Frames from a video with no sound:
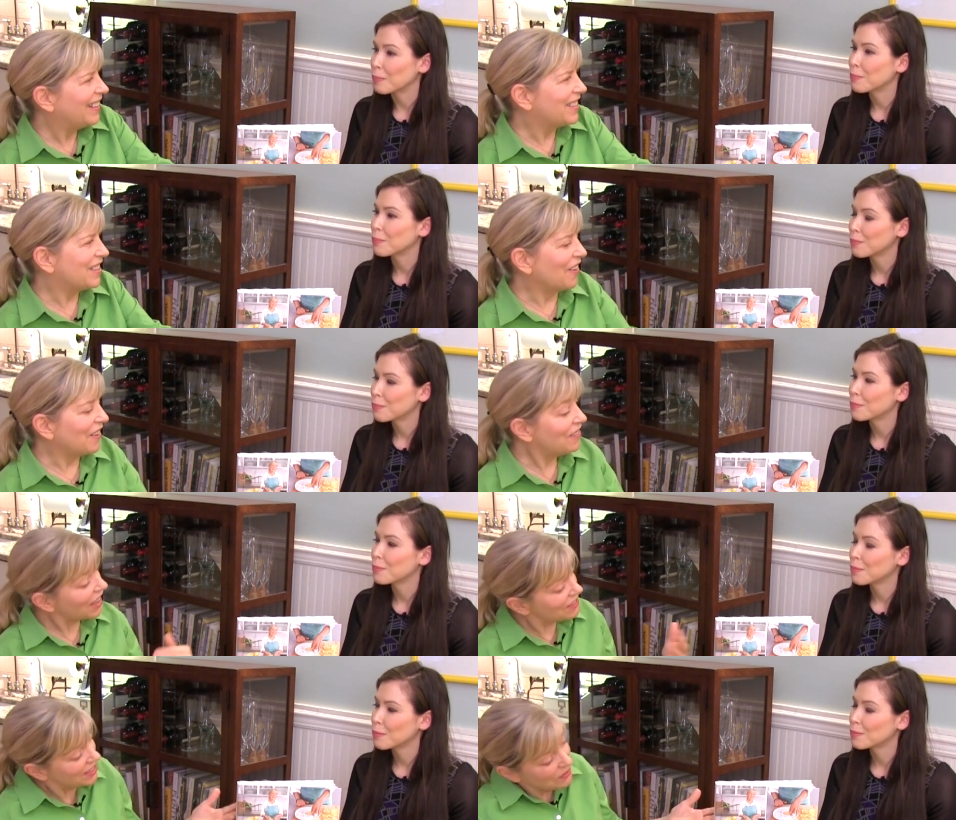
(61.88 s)
Speaker 1: So if,
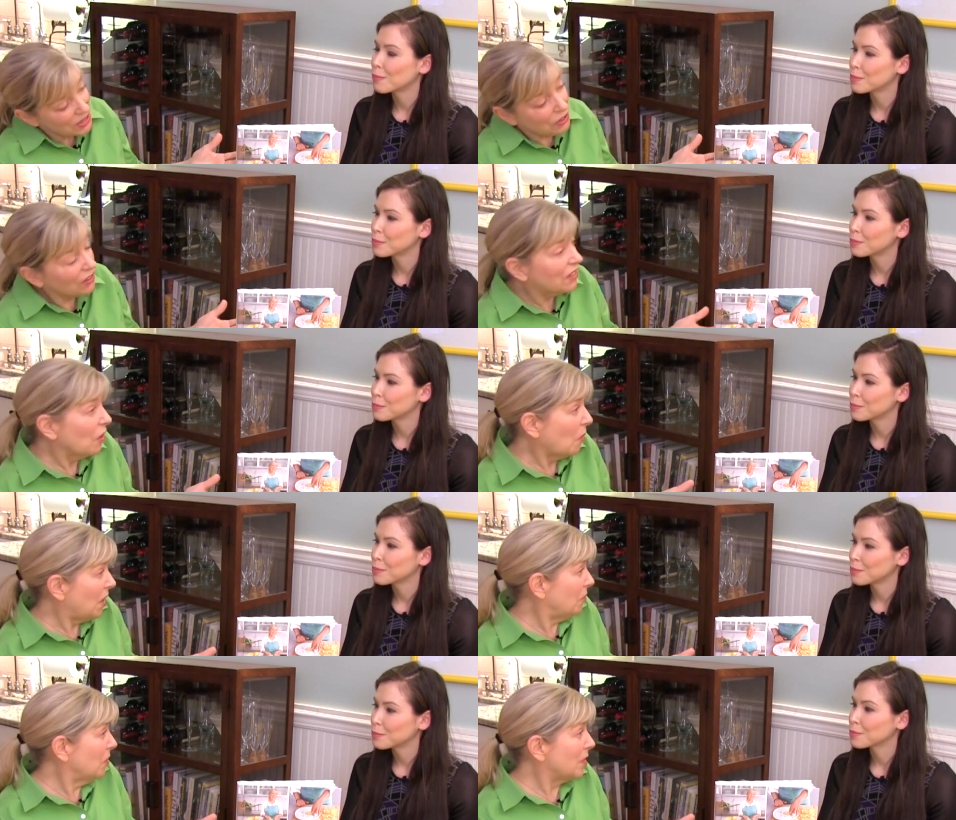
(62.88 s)
they, if somebody cooked their
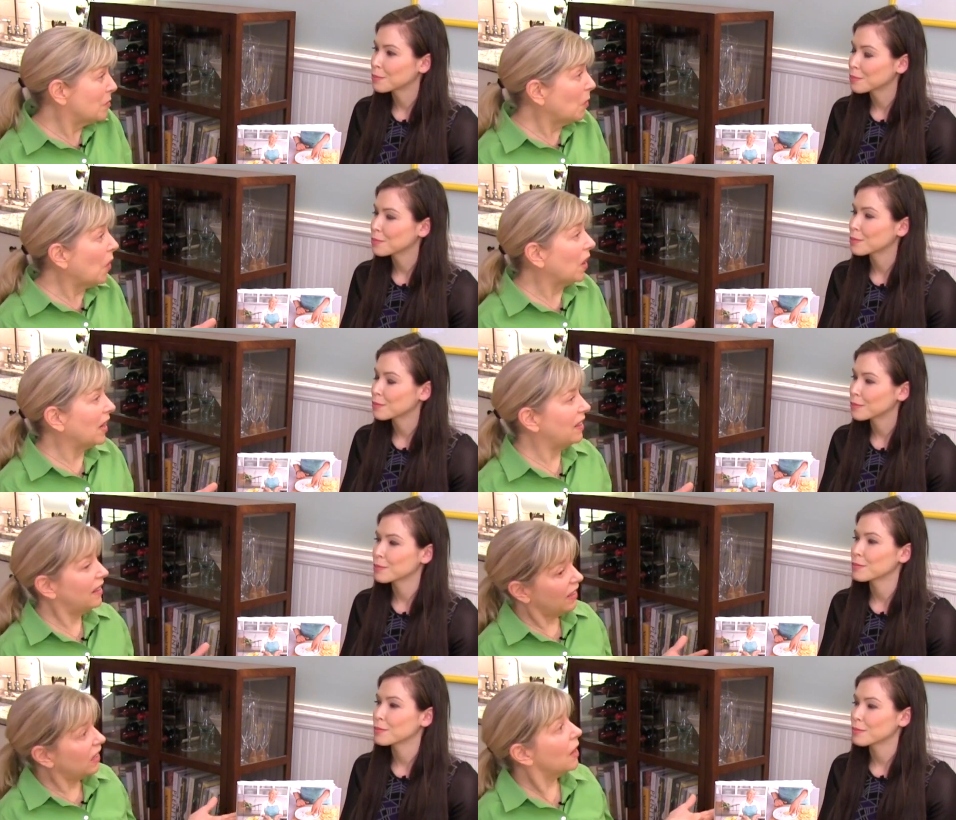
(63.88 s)
way through this book, I
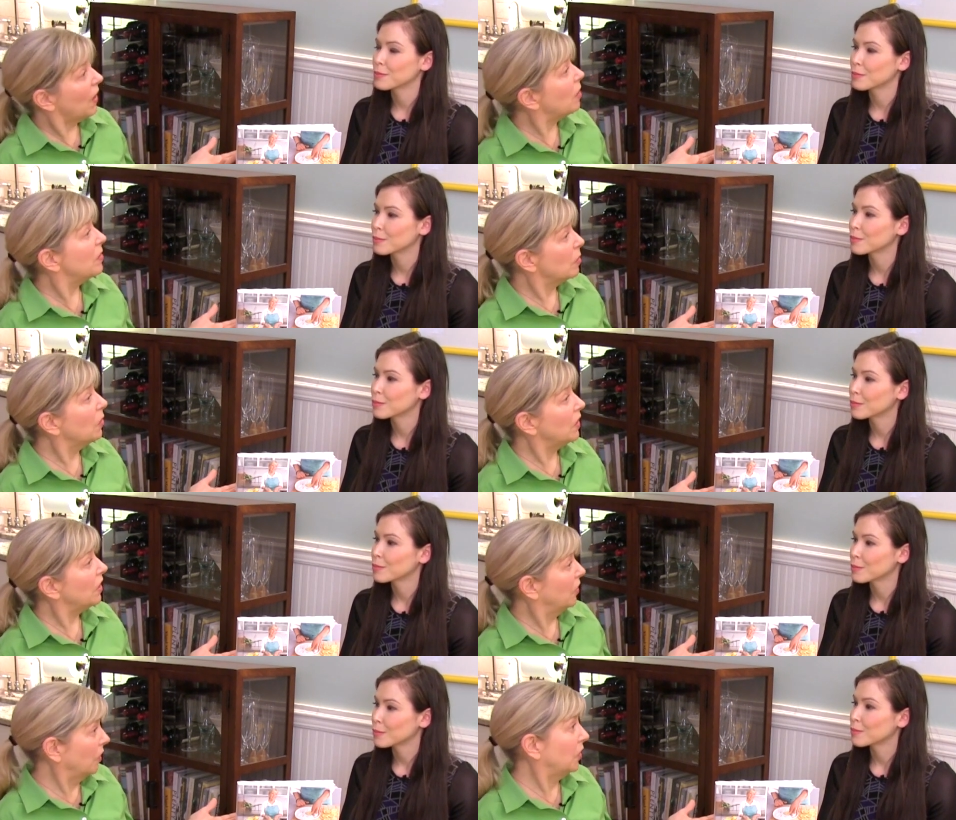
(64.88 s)
think they'd come out and be a pretty
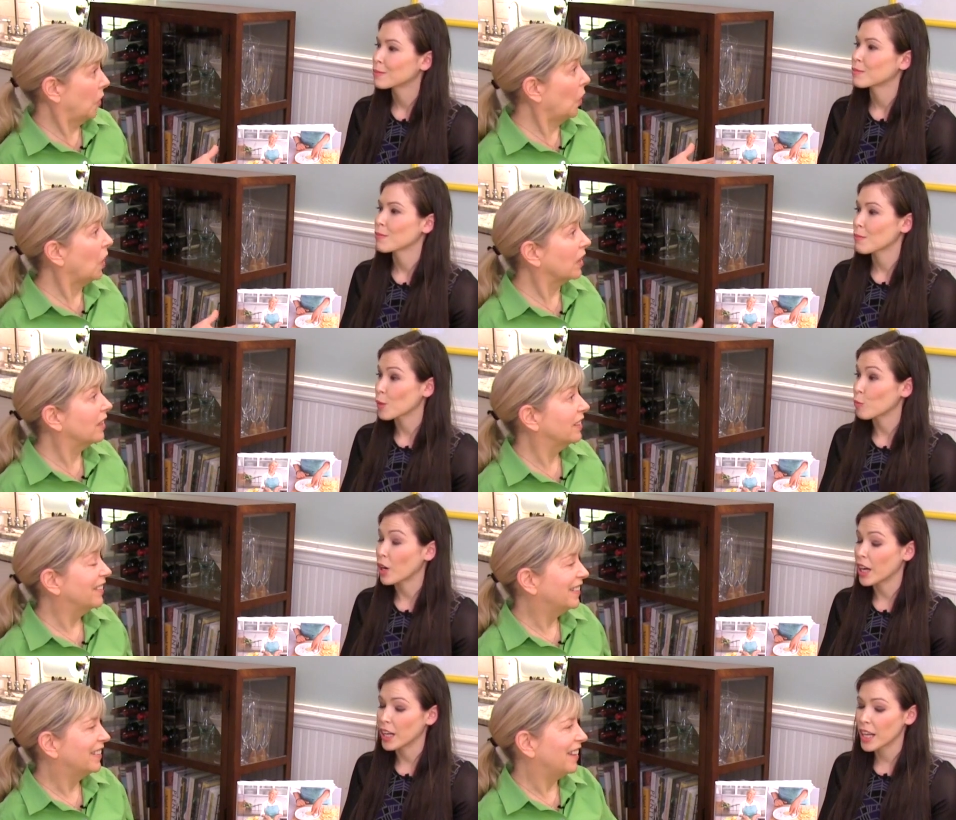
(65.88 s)
good cook.
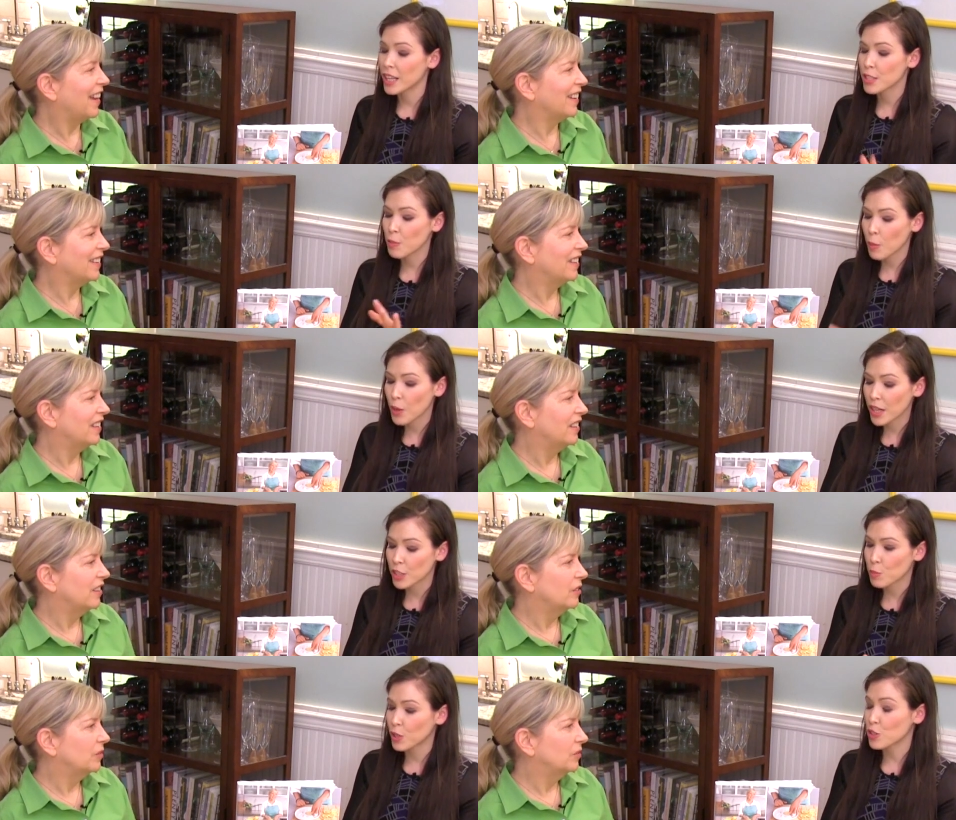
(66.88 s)
Right.
Speaker 2: Yeah. And it's about
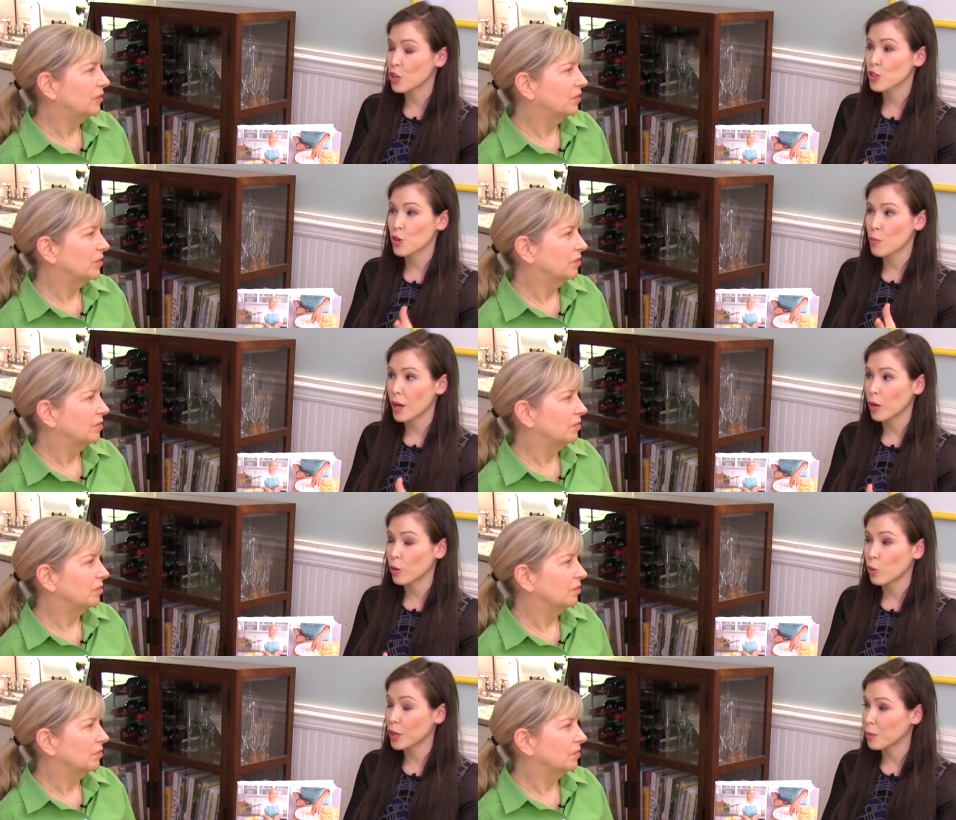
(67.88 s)
practice, but it's also
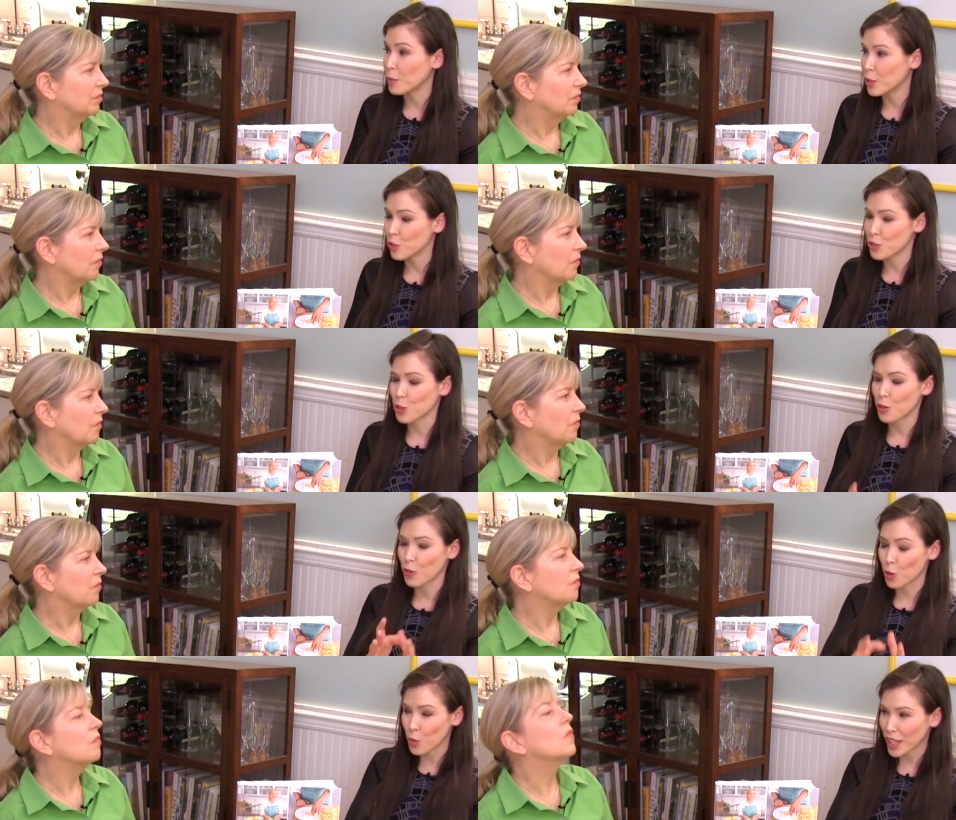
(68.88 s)
about quick meals. You know, you
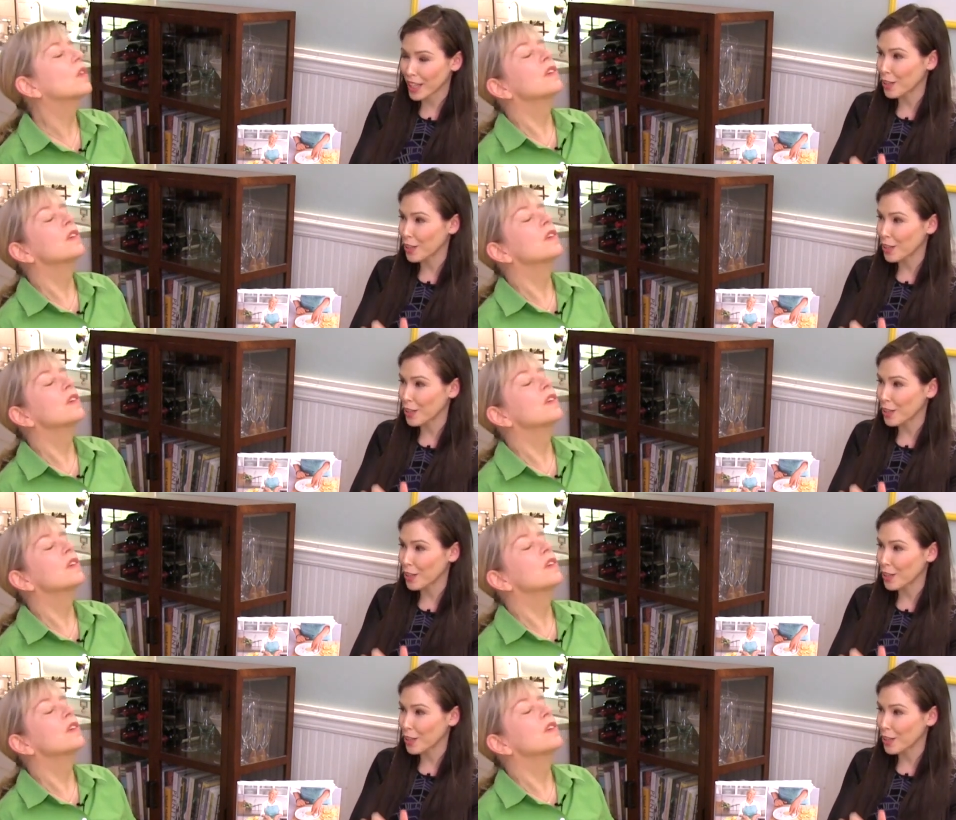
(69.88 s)
have the quick